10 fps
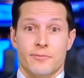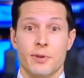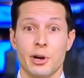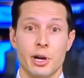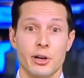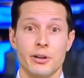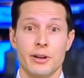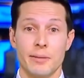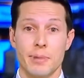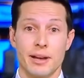very
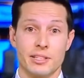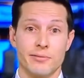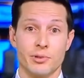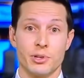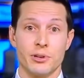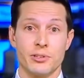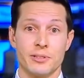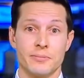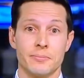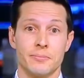good and positive
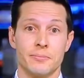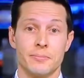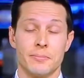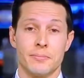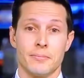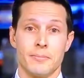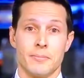returns. All